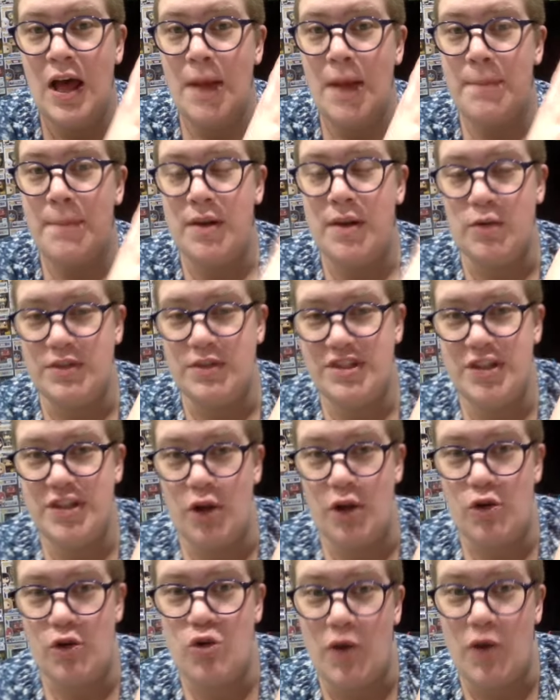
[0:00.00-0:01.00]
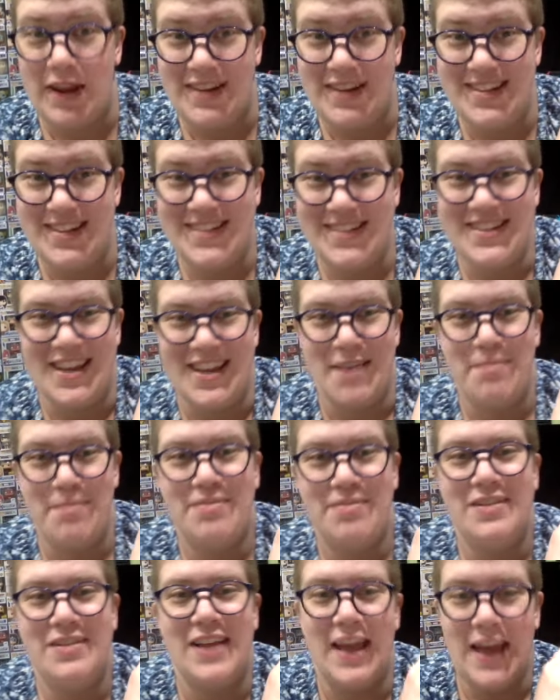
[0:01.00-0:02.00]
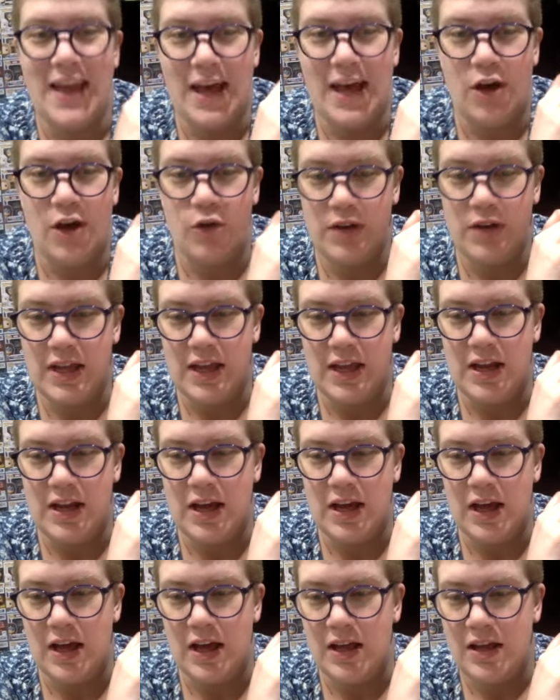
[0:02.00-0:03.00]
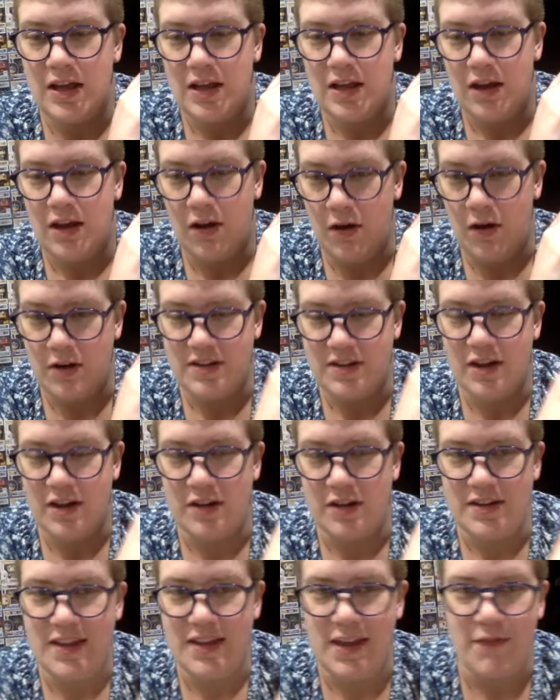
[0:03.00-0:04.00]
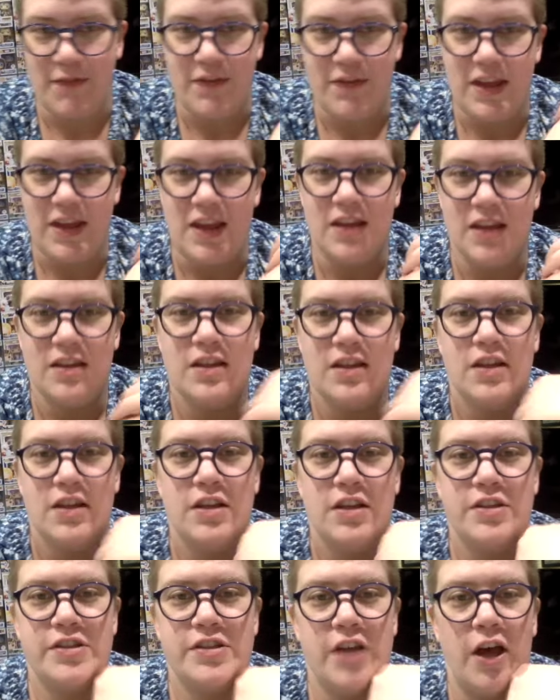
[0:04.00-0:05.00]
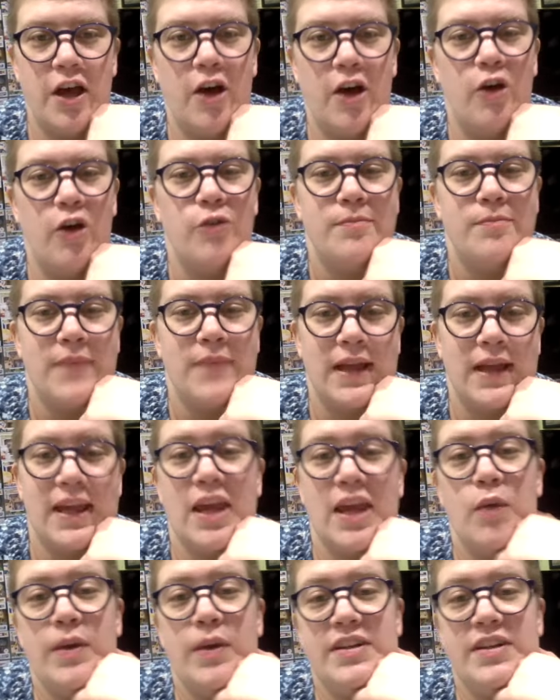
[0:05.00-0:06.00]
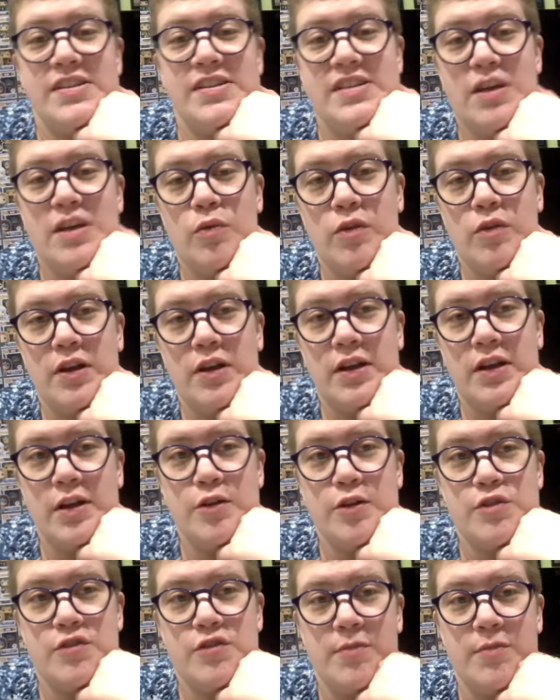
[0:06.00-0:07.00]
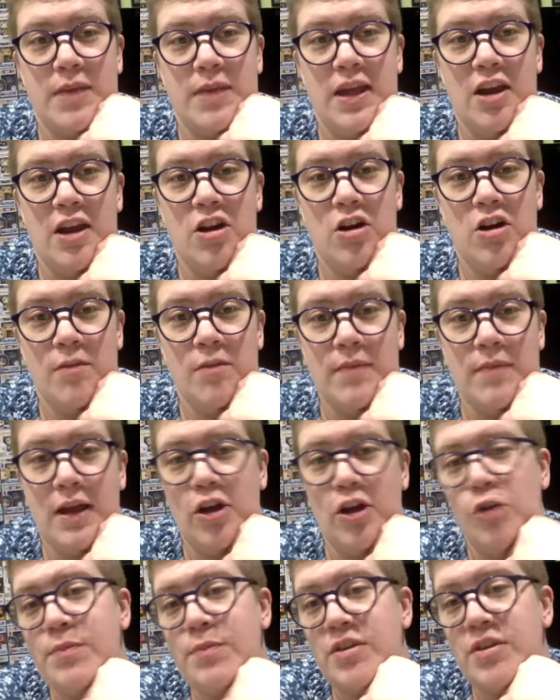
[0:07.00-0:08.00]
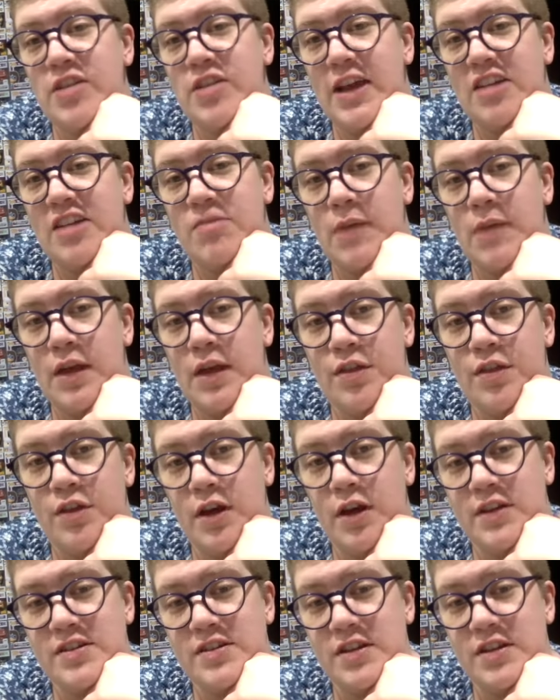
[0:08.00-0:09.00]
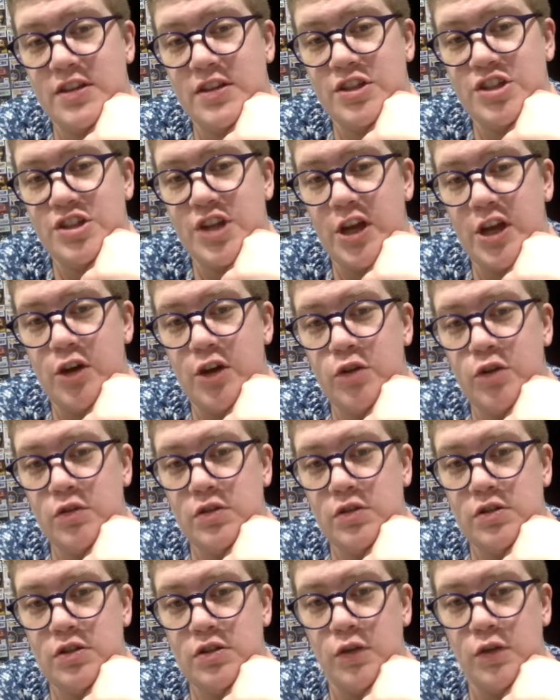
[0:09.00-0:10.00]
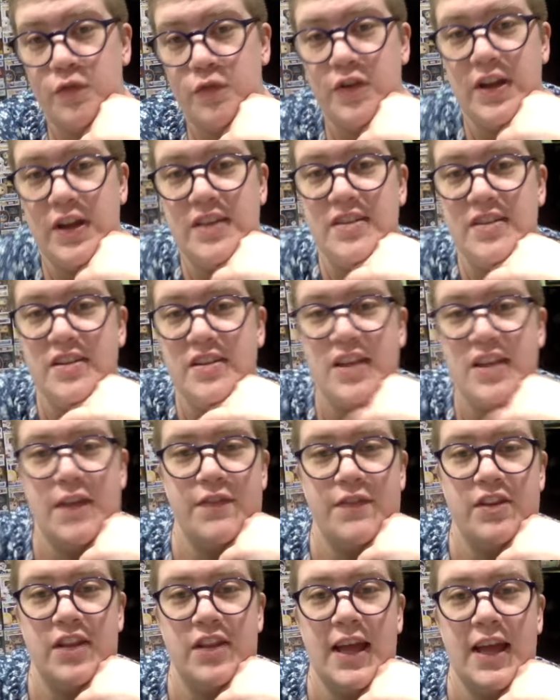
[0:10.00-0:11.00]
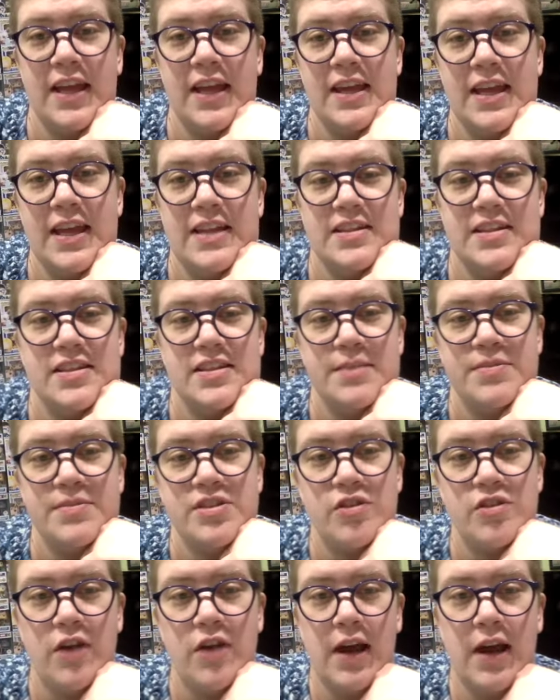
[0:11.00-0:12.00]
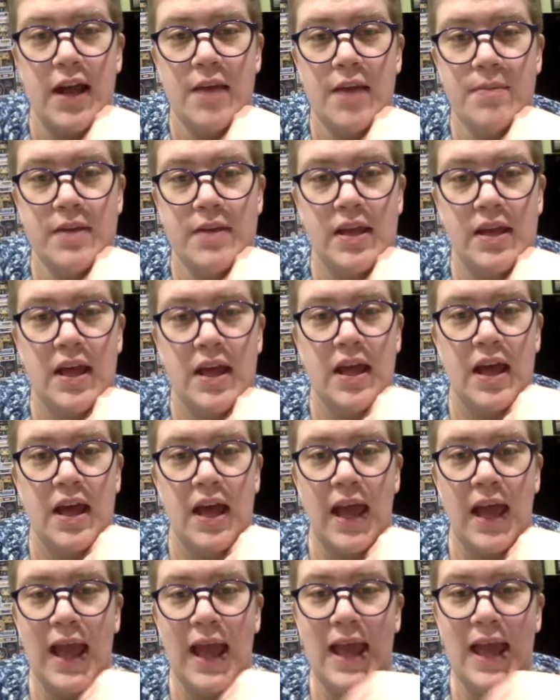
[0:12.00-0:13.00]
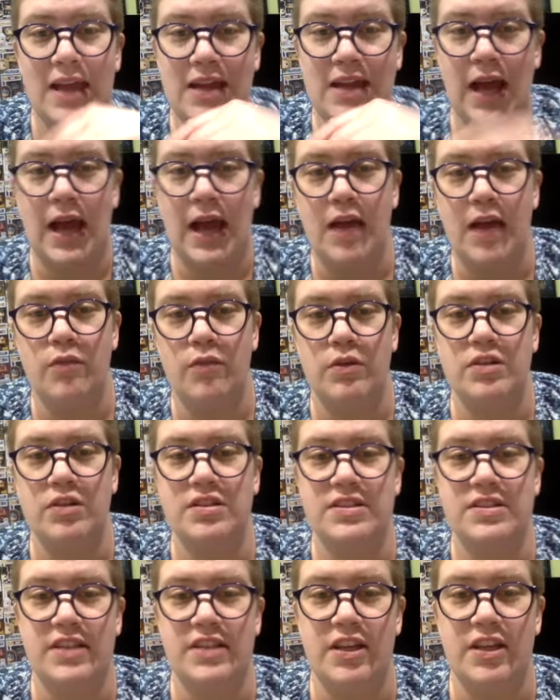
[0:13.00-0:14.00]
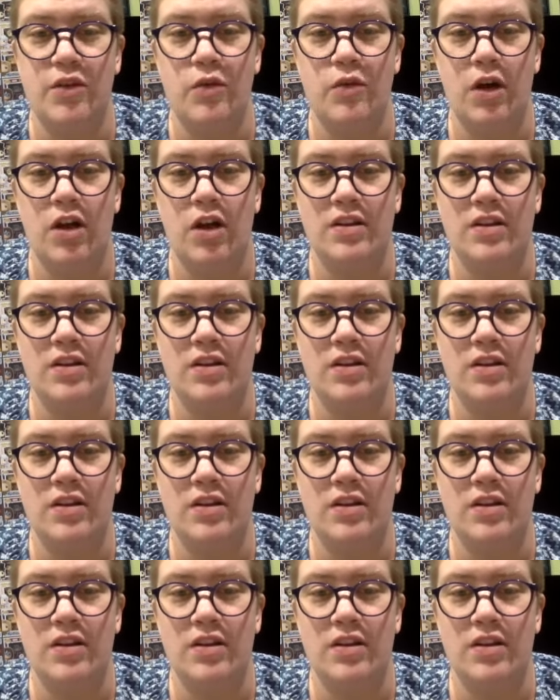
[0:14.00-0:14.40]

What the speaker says: but it was so great to see it play out on TV. So I can't wait to see where it goes from here. I hope you liked my thoughts on the show. Don't forget to leave a like and subscribe, and I will see you all